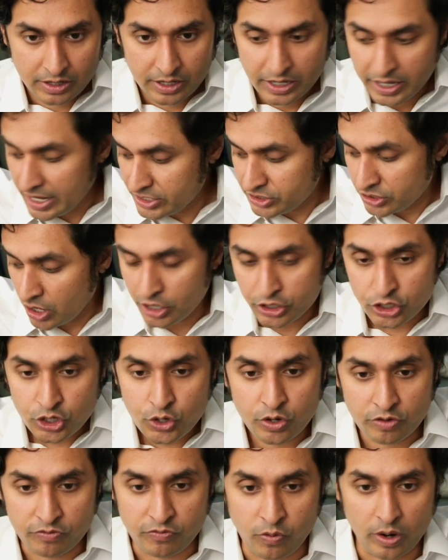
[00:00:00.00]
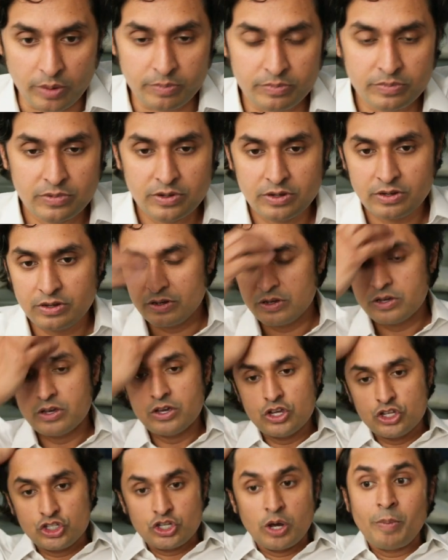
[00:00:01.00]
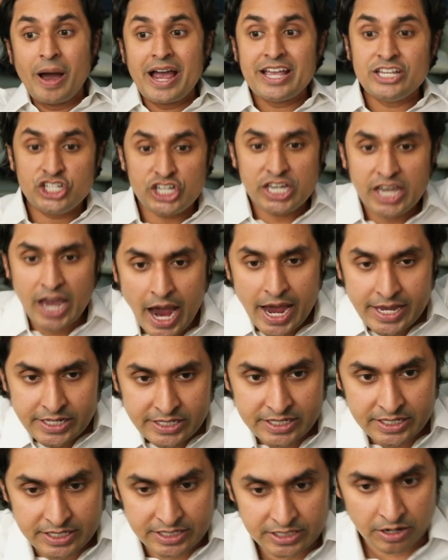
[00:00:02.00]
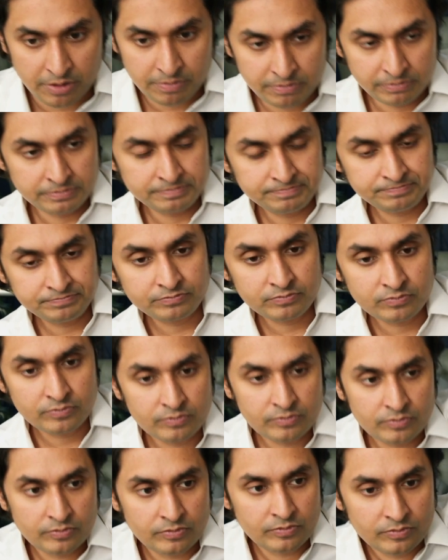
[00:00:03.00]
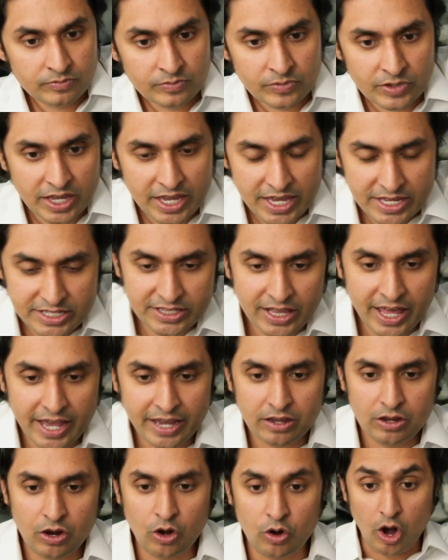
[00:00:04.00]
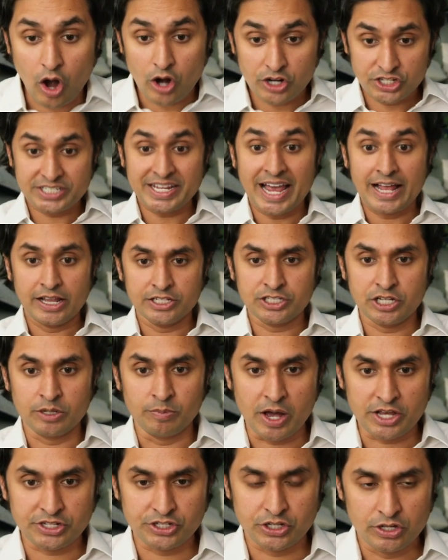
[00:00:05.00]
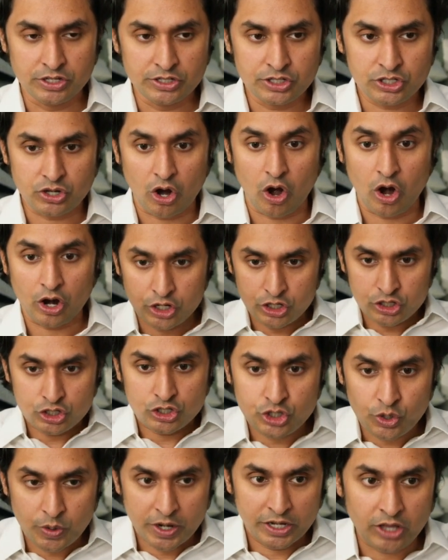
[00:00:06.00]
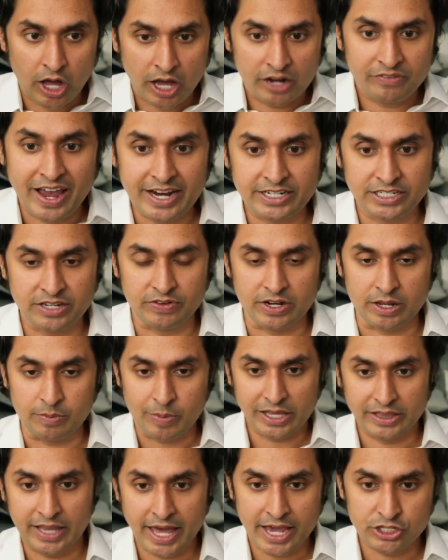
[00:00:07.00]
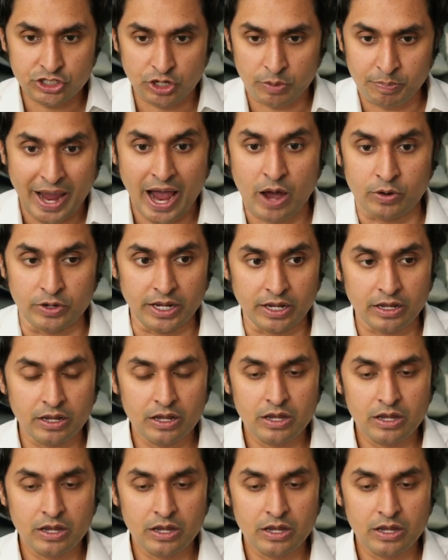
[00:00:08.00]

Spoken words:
It's not uniform. So my GI system is like, or our skeletal muscles are doing a lot of activity. My legs are pounding.